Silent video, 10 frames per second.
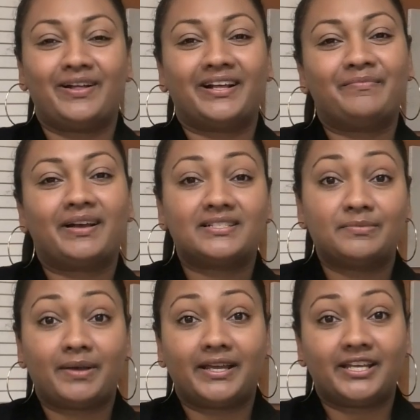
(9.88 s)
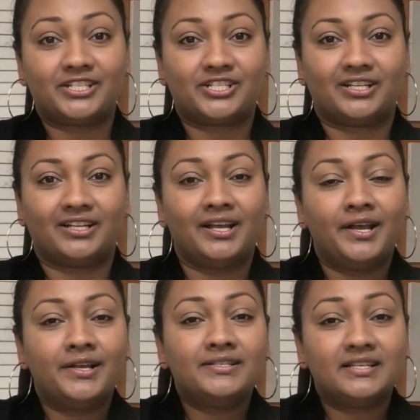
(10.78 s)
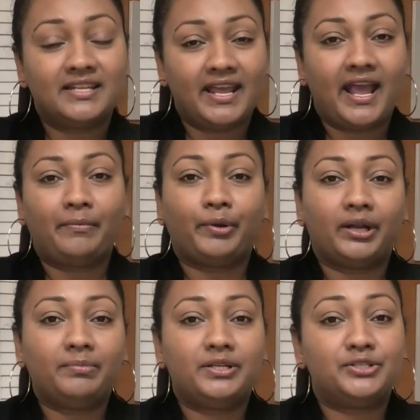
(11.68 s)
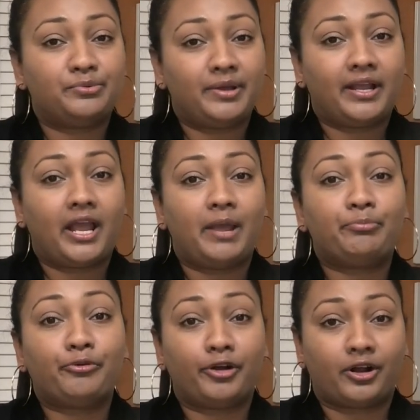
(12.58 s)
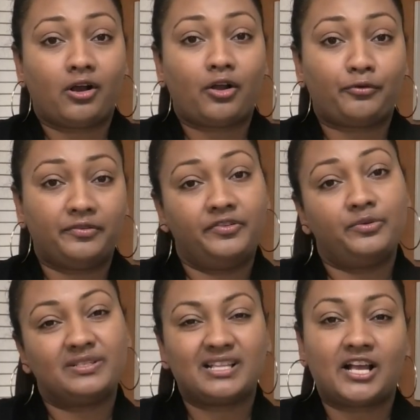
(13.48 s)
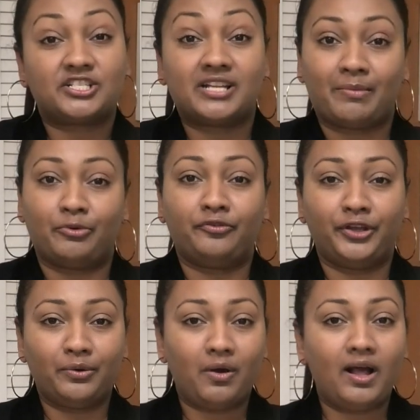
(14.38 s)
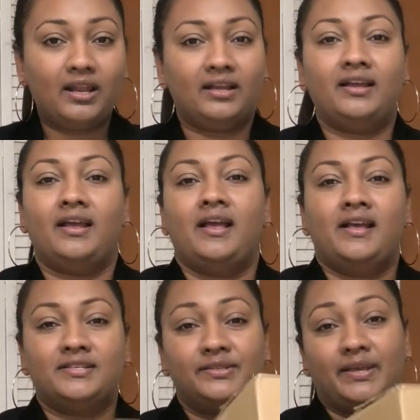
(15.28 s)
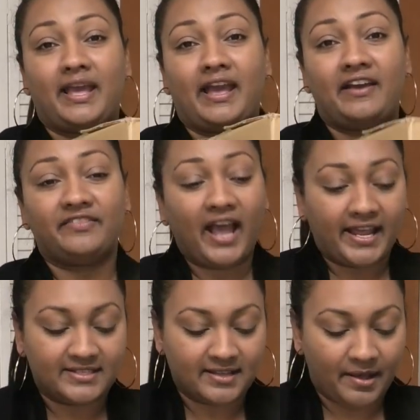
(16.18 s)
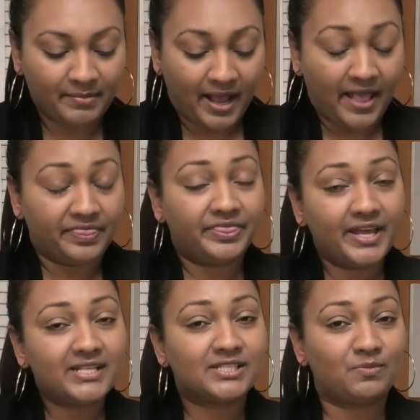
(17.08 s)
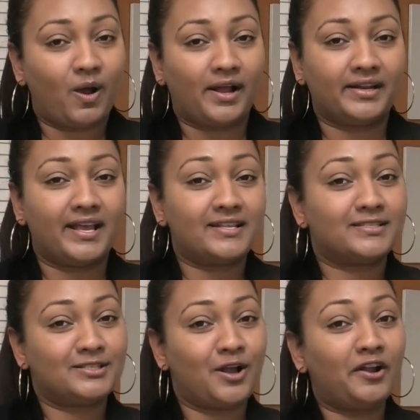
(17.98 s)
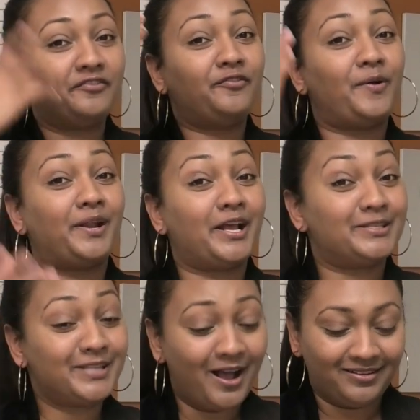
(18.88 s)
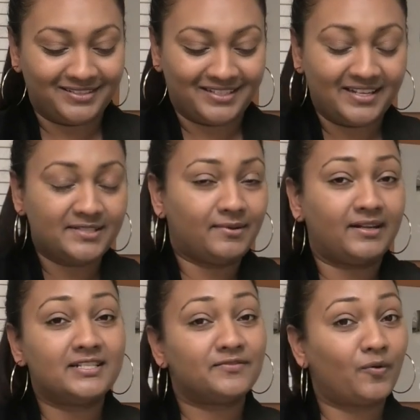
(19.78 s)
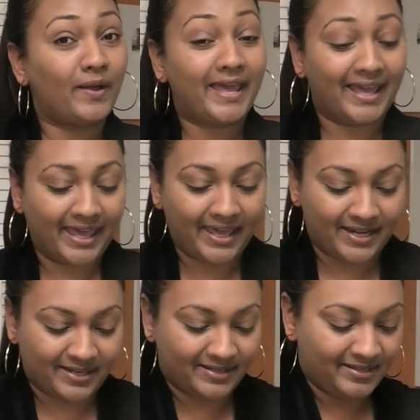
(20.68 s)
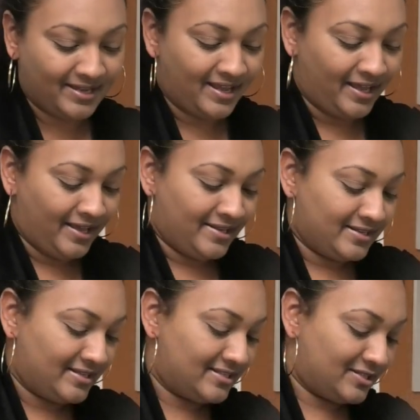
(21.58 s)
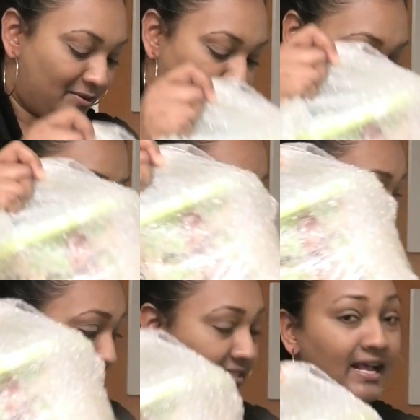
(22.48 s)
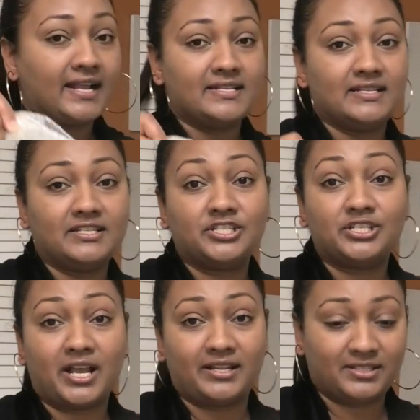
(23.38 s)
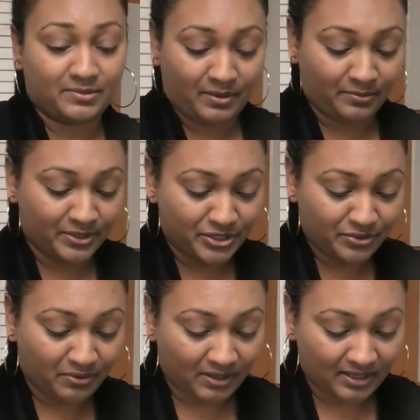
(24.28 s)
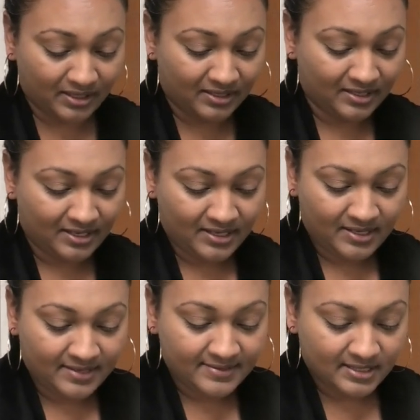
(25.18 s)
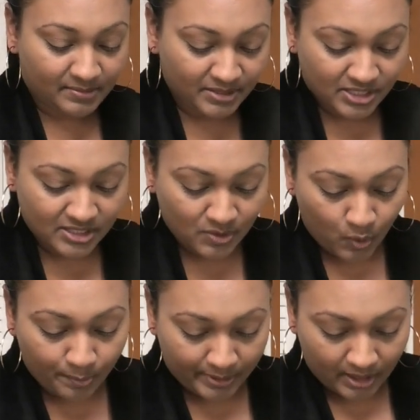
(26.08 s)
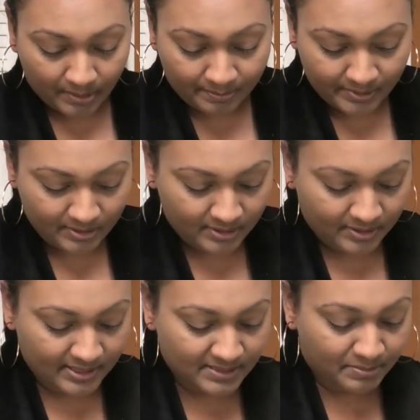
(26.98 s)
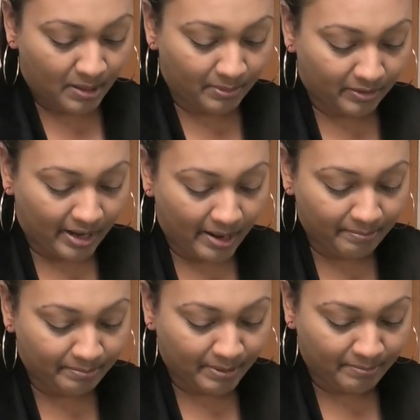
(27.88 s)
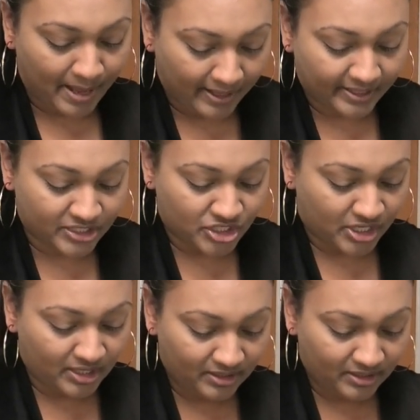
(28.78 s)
welcome back to my kitchen. Today I'm going to be doing a product review / demo for you all. So here I have the item, and this one is not for an adult, this one is for a kid. So I'm really excited to share this one with you all. Let me just open up this bubble wrap packaging.